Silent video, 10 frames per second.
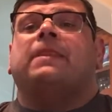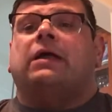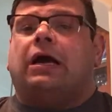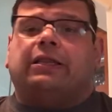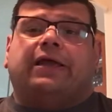
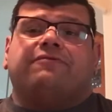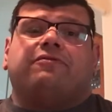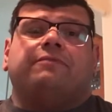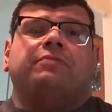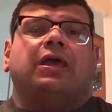I'll
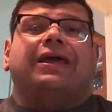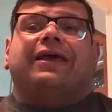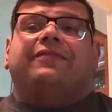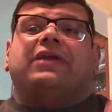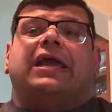answer them.
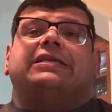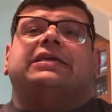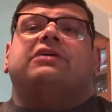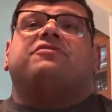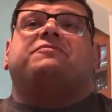The
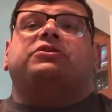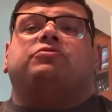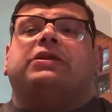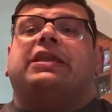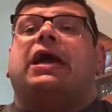idea is
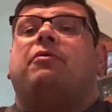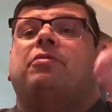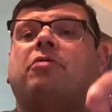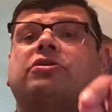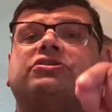between now
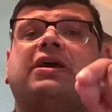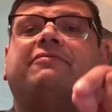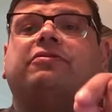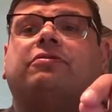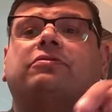and March
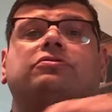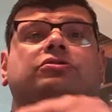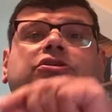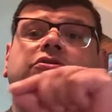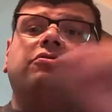7th,
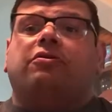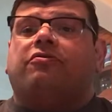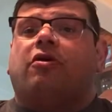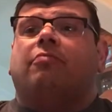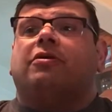do
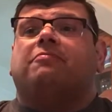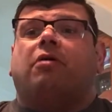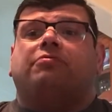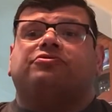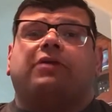those homework
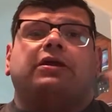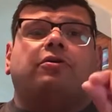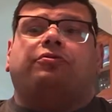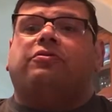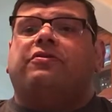problems, right?
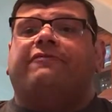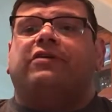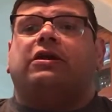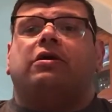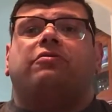Go through the
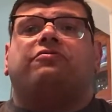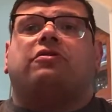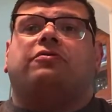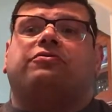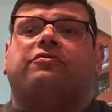
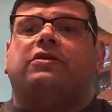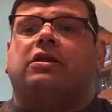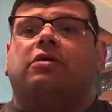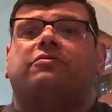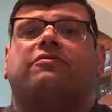videos, go through the
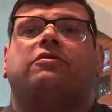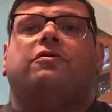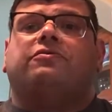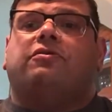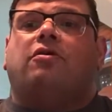notes,
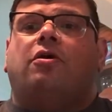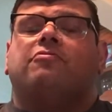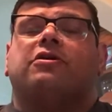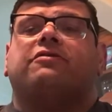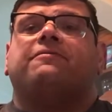go through the
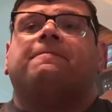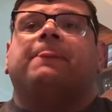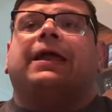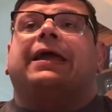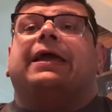homeworks,
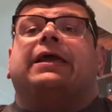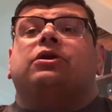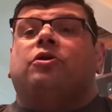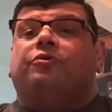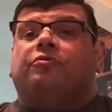
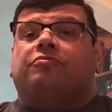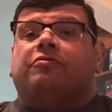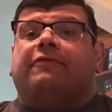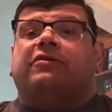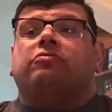go through
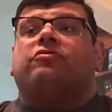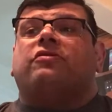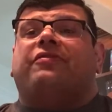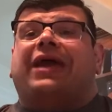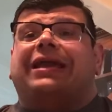the reviews.
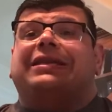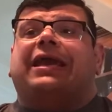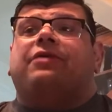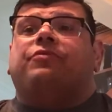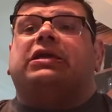So that
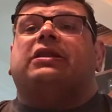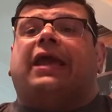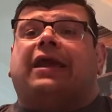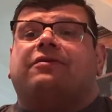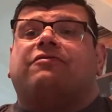day we can
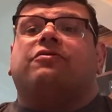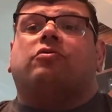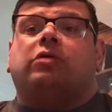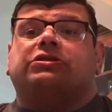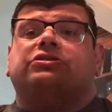answer the
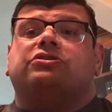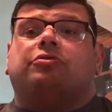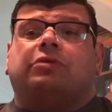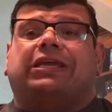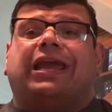questions that
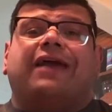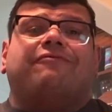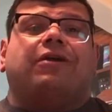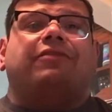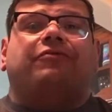you really
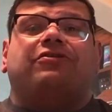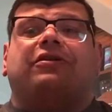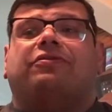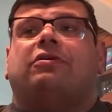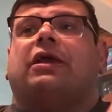have, right? If we
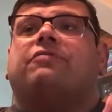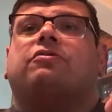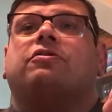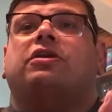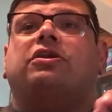sit there like,
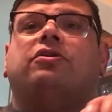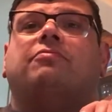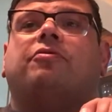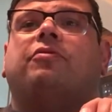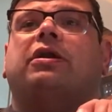sir, can you do
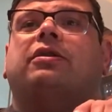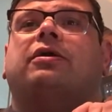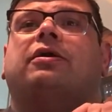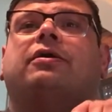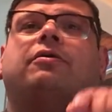number 1?
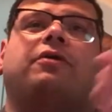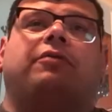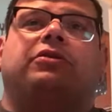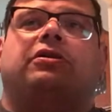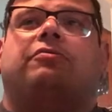
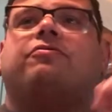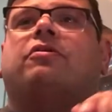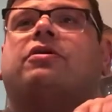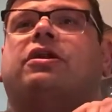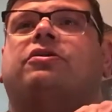Okay, we do.
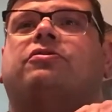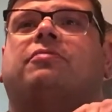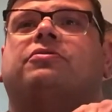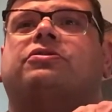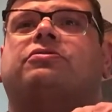Sir, can you do
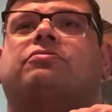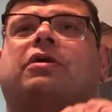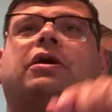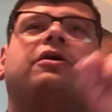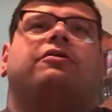number 2?
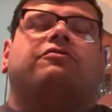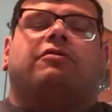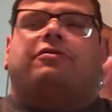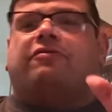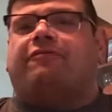
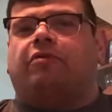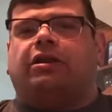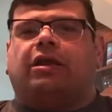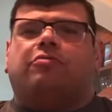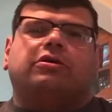Sir, there's
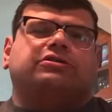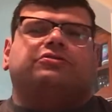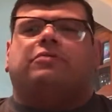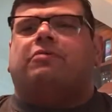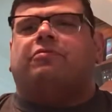49
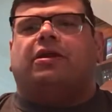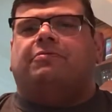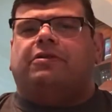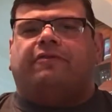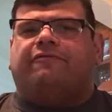questions, right? We're going
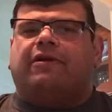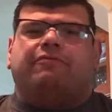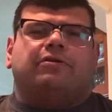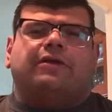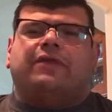to be there
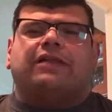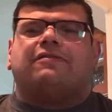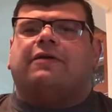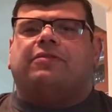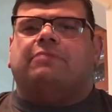forever. And
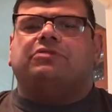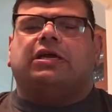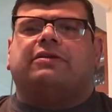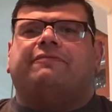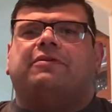that's not the
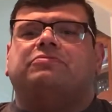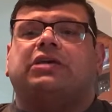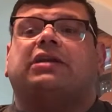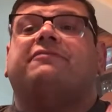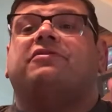objective. The
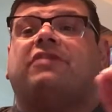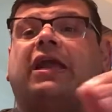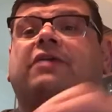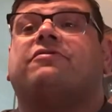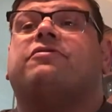objective is
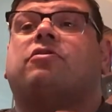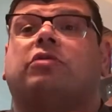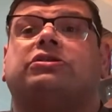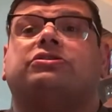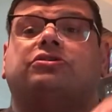to answer the
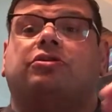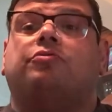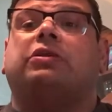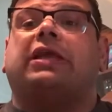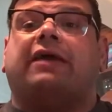questions that you
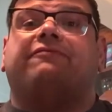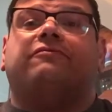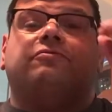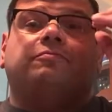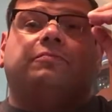really have
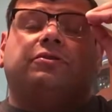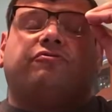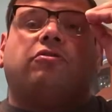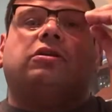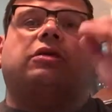been
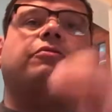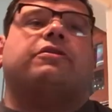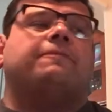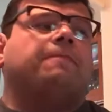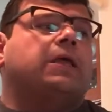struggling with.
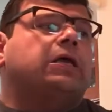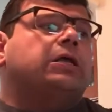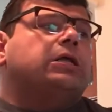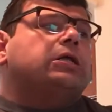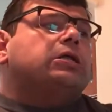
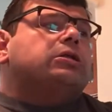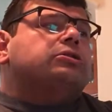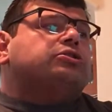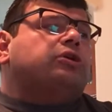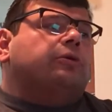
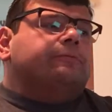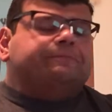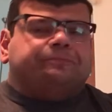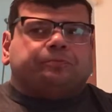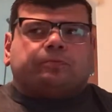So
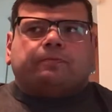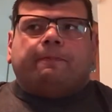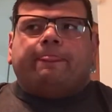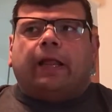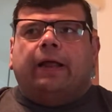
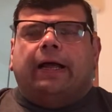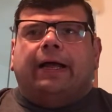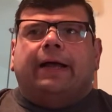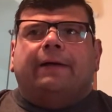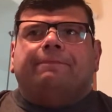
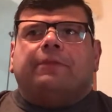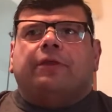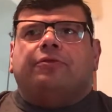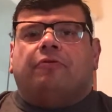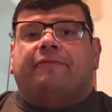the
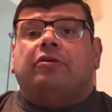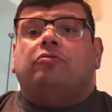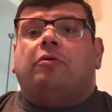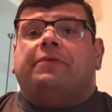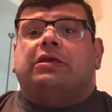
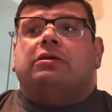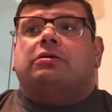review's